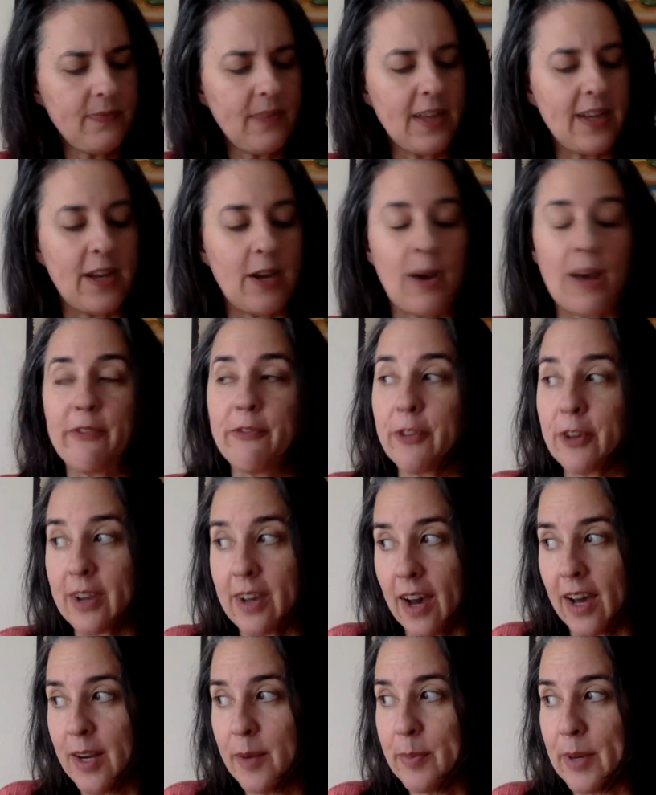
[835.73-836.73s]
Now I
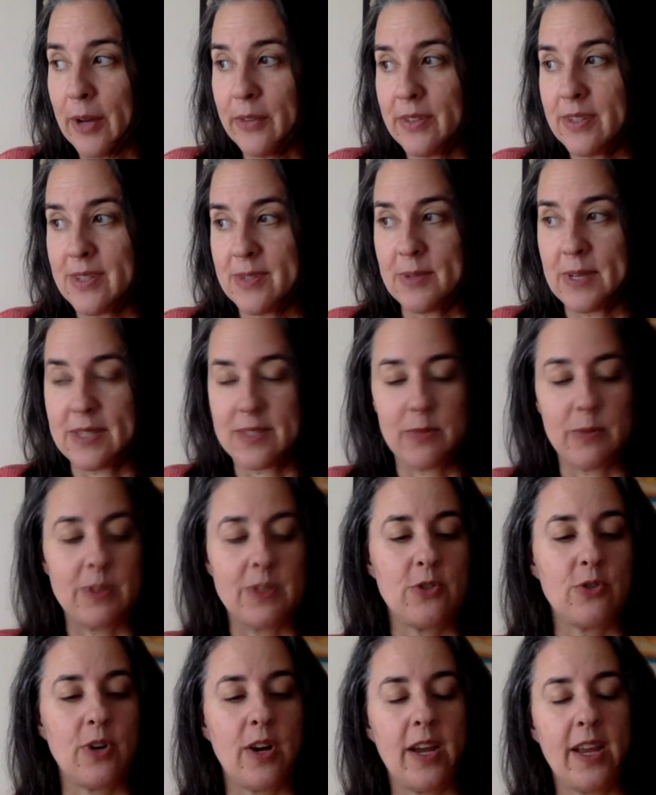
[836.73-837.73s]
forgot about this as it
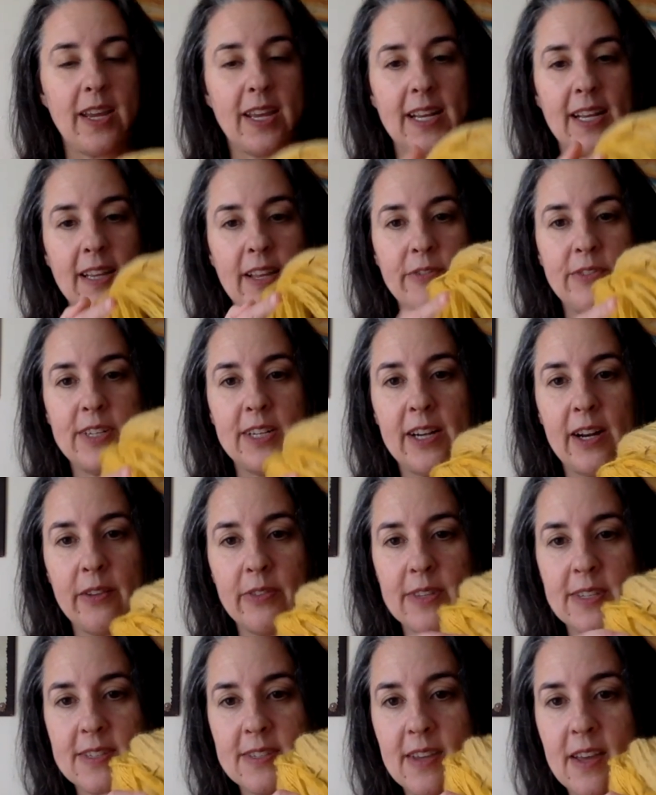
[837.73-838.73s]
was drying and I left it out
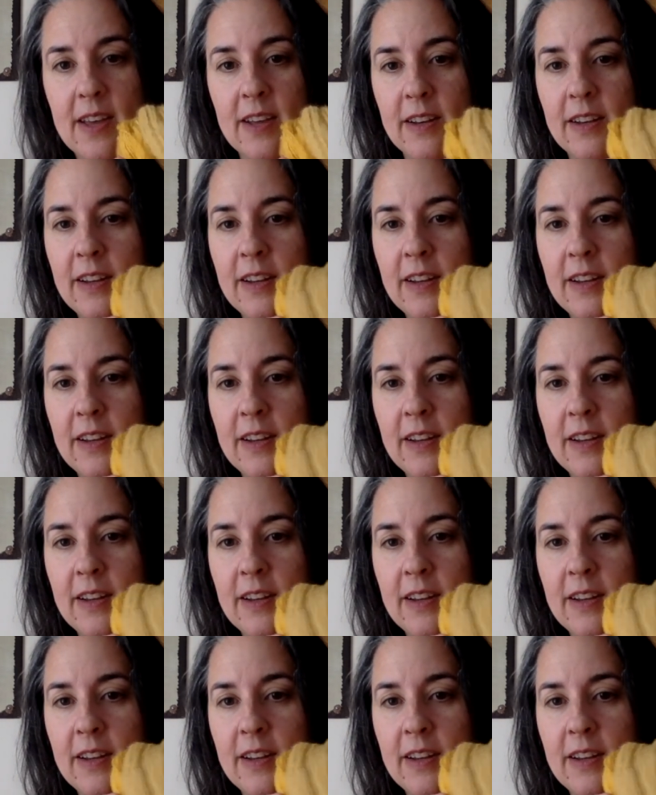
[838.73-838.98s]
in the sun.